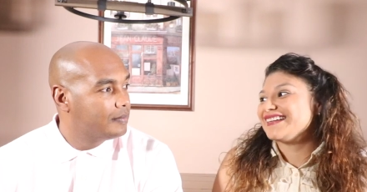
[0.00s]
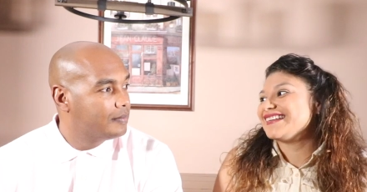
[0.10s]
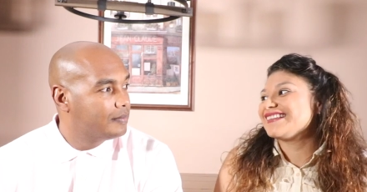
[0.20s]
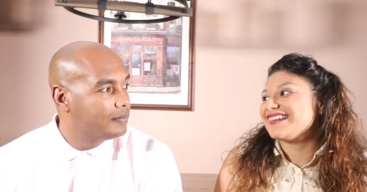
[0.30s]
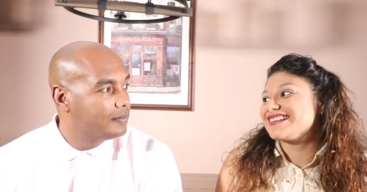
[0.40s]

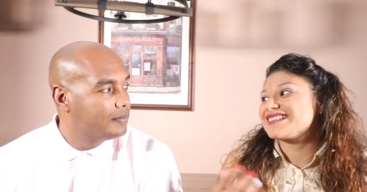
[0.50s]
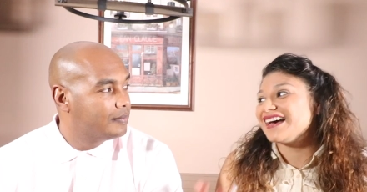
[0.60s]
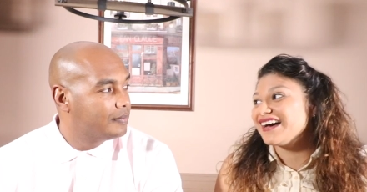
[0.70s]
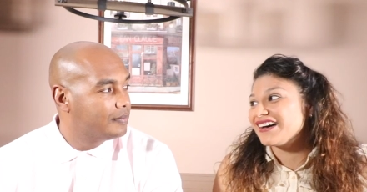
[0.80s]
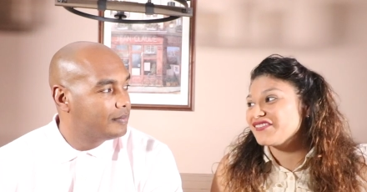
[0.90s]
Speaker 1: need less
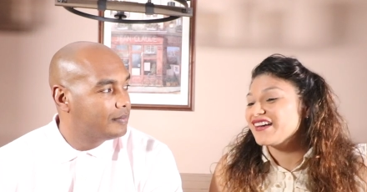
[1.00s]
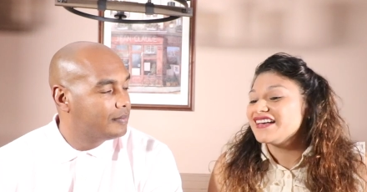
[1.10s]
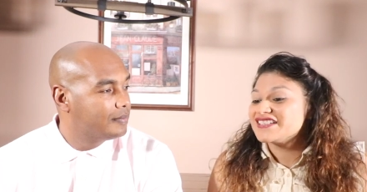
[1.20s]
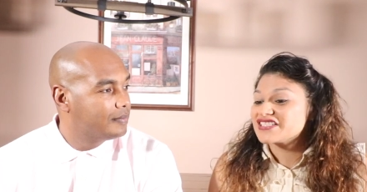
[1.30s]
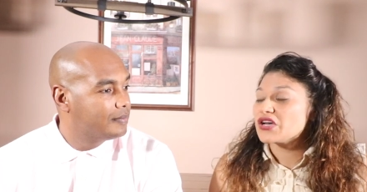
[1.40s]

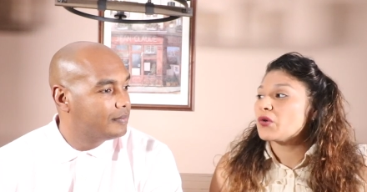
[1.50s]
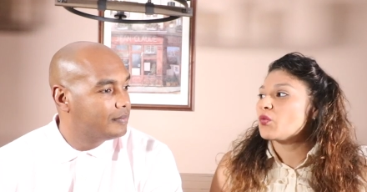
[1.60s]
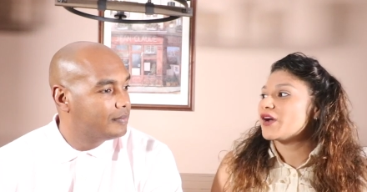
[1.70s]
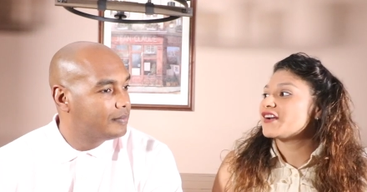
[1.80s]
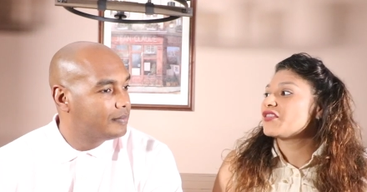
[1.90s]
of. So
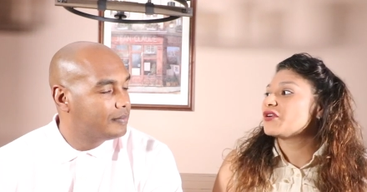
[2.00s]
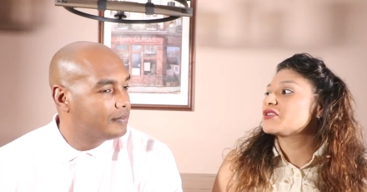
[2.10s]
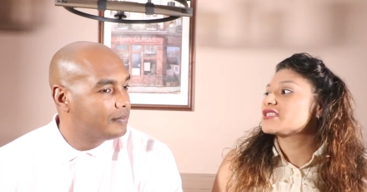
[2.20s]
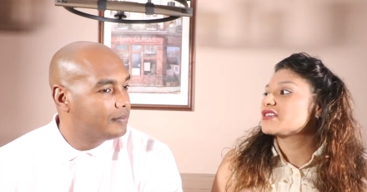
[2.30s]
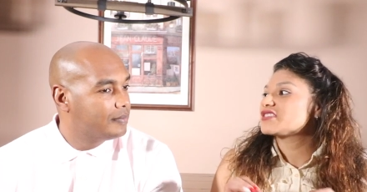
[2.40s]
what are
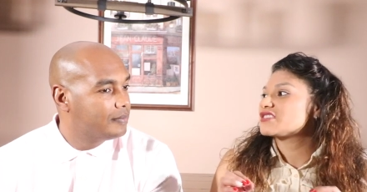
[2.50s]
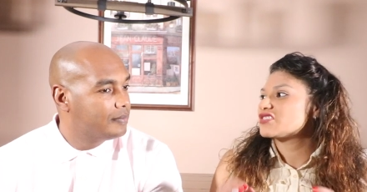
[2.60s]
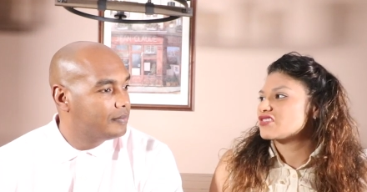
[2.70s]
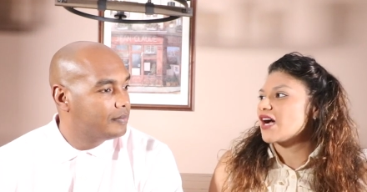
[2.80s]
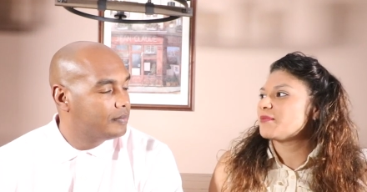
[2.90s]
those
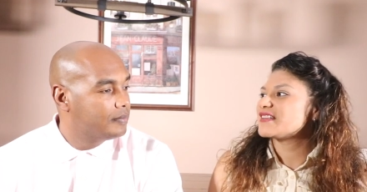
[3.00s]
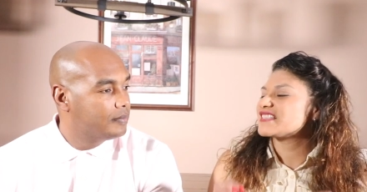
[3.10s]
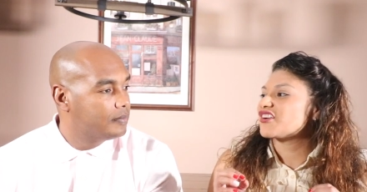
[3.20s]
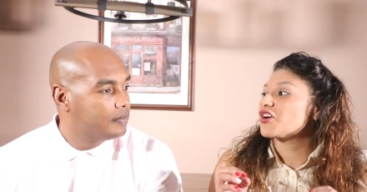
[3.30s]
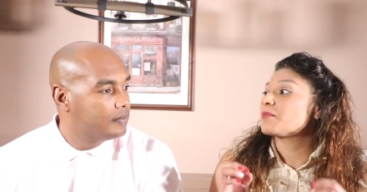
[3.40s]
topics
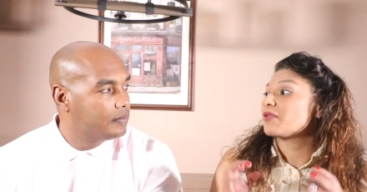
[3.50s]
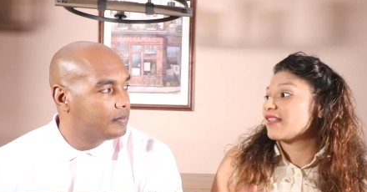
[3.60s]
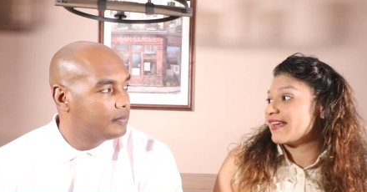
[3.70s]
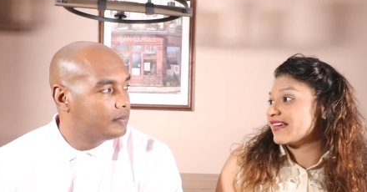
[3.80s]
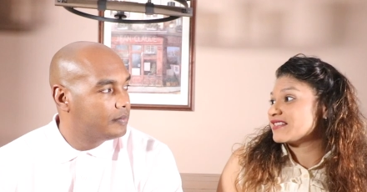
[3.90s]
that are
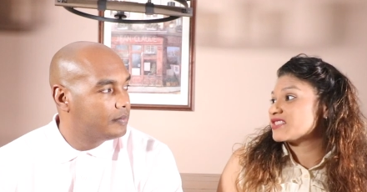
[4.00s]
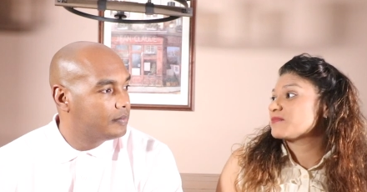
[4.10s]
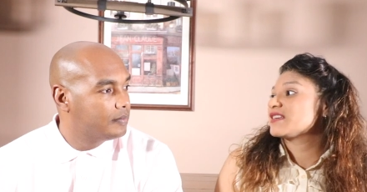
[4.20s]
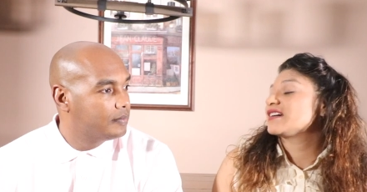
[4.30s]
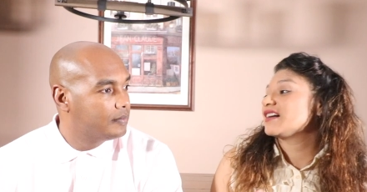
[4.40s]
planned to
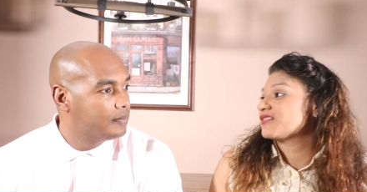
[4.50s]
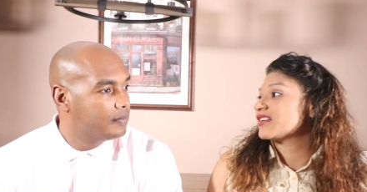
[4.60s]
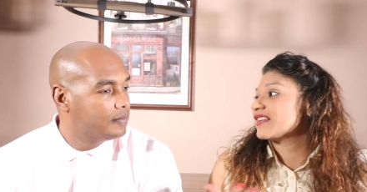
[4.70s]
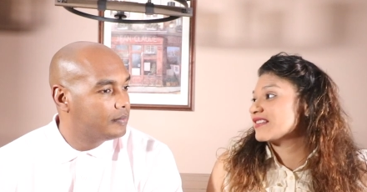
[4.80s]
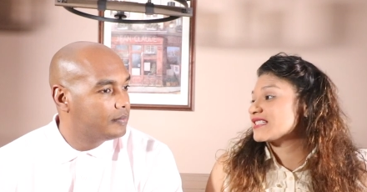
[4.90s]
be
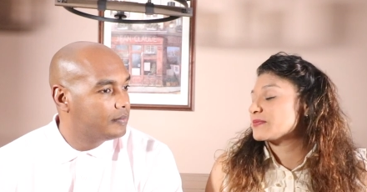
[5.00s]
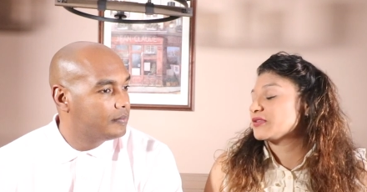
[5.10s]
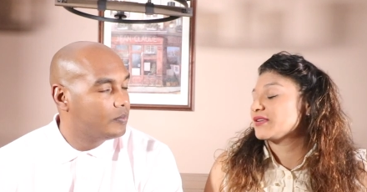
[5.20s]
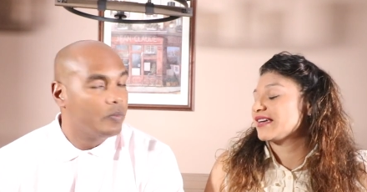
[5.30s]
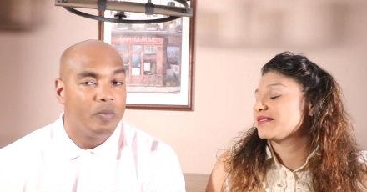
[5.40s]
covered in this
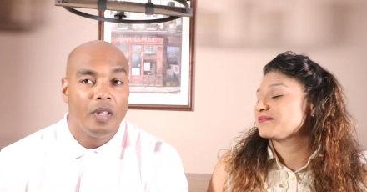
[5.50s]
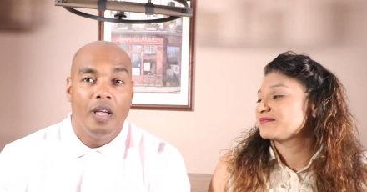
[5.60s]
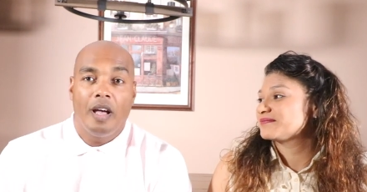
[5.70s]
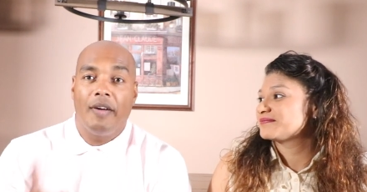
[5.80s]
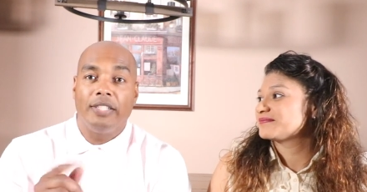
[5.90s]
boot camp?
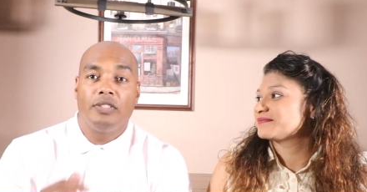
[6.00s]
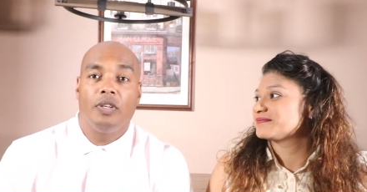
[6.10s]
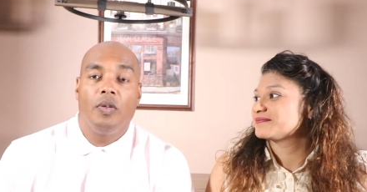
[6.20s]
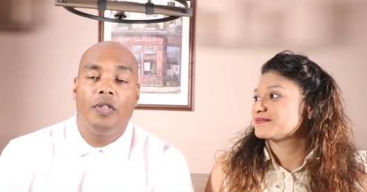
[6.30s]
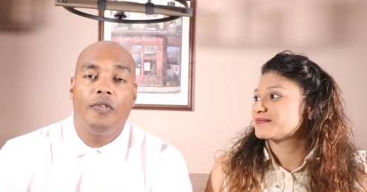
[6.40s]
All
Speaker 2: right,
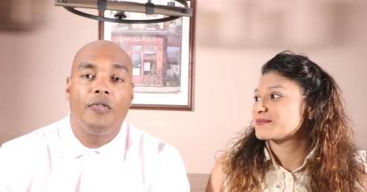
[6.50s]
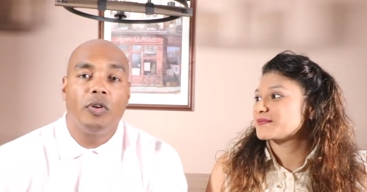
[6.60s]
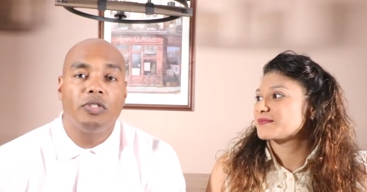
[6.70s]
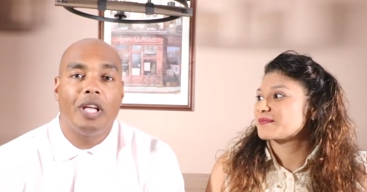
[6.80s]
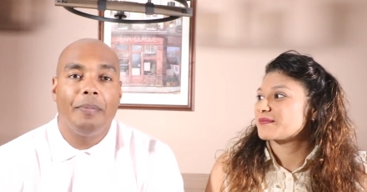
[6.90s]
so the
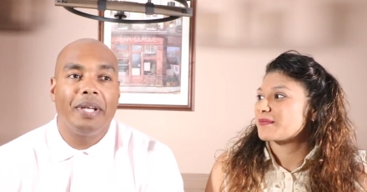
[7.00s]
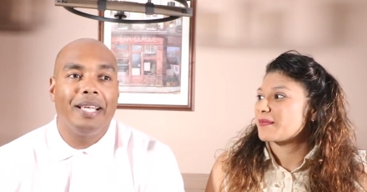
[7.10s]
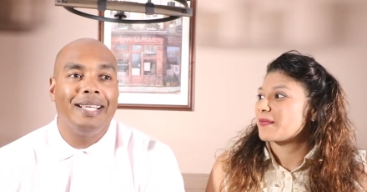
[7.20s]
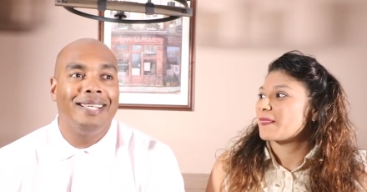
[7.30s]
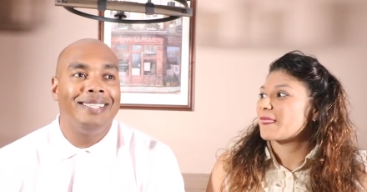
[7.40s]
first
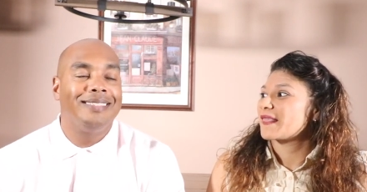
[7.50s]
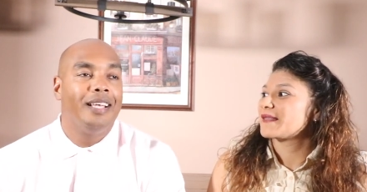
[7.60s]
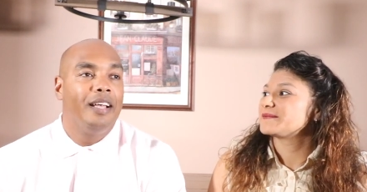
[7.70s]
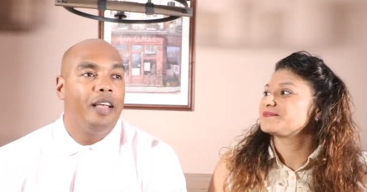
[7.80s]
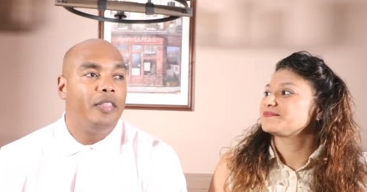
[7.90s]
topic is
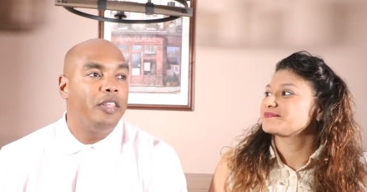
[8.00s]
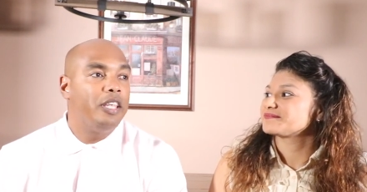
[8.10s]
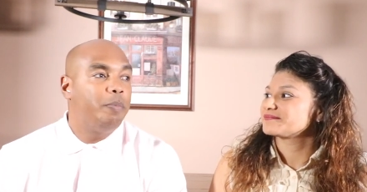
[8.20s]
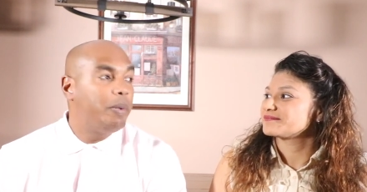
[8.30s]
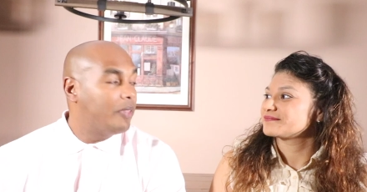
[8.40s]

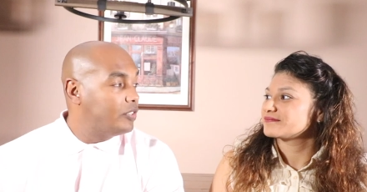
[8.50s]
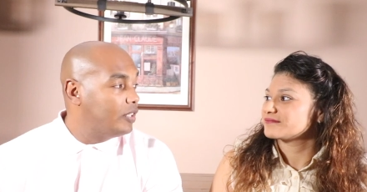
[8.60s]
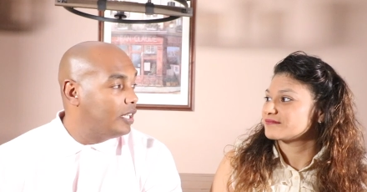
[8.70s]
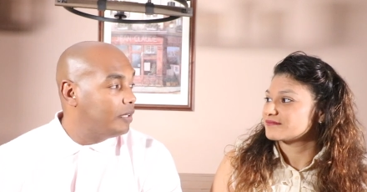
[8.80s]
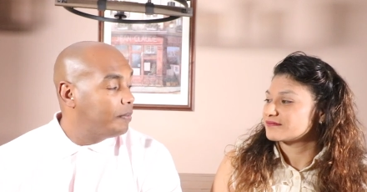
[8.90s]
the people that you
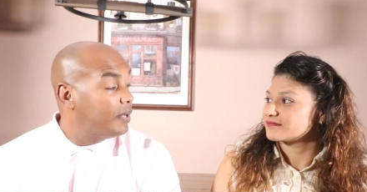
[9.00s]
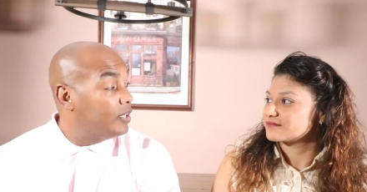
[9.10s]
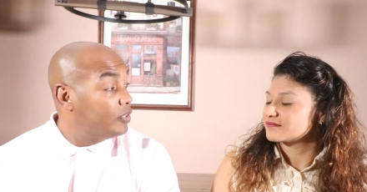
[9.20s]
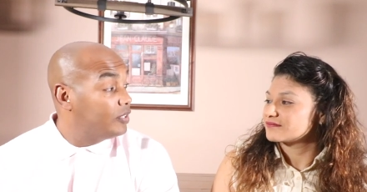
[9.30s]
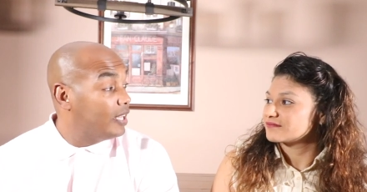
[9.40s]
need
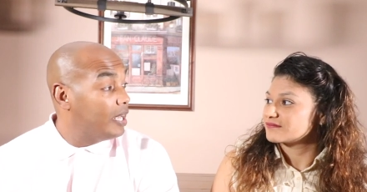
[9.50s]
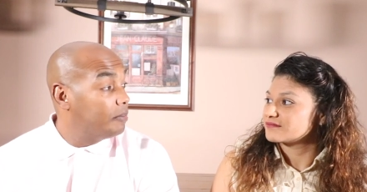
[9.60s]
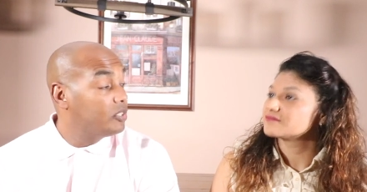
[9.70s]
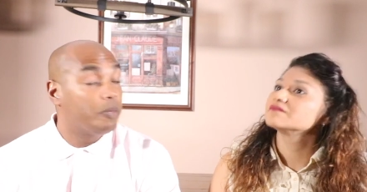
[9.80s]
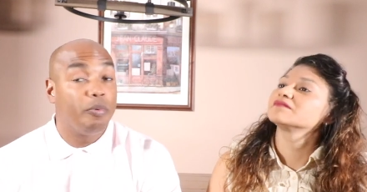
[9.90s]
in your
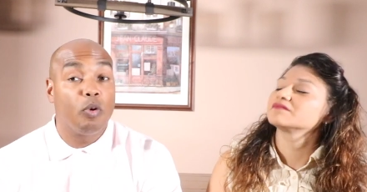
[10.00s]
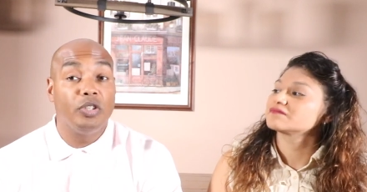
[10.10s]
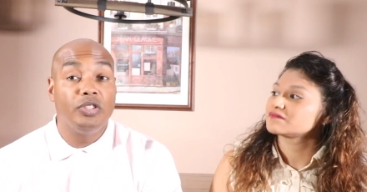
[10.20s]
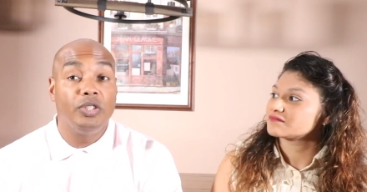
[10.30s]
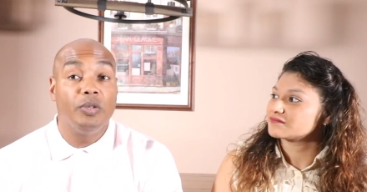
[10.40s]
team to
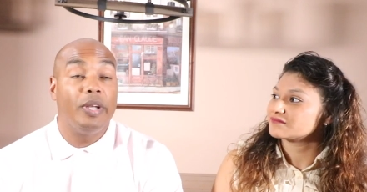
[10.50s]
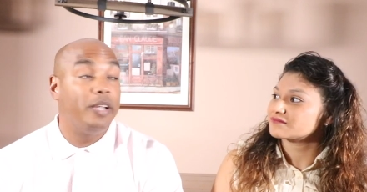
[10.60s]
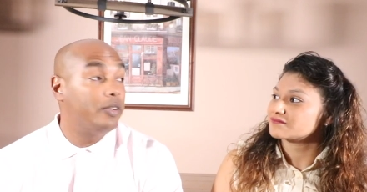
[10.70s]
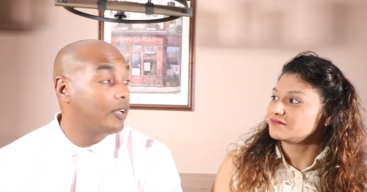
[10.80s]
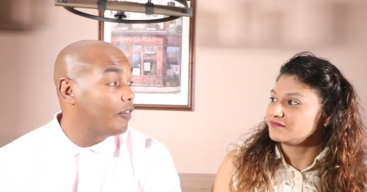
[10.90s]
support you
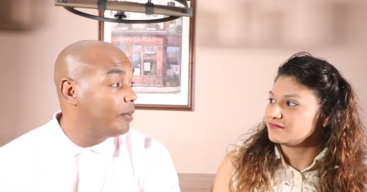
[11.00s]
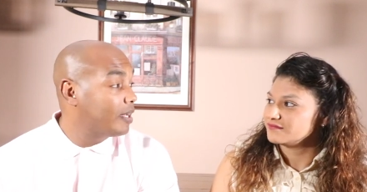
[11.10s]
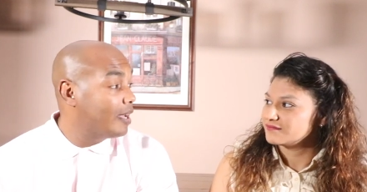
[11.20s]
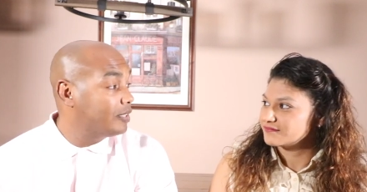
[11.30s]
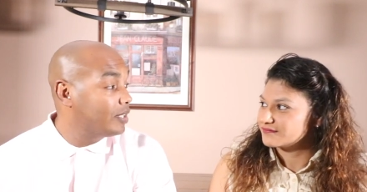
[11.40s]
in your
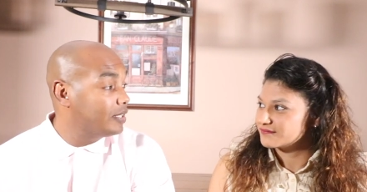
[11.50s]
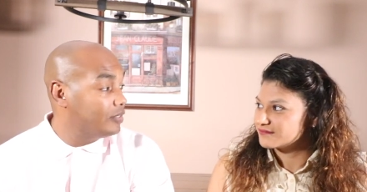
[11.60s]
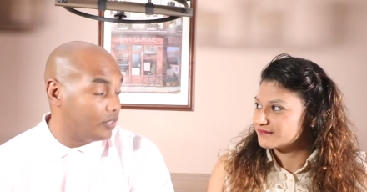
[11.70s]
government contracting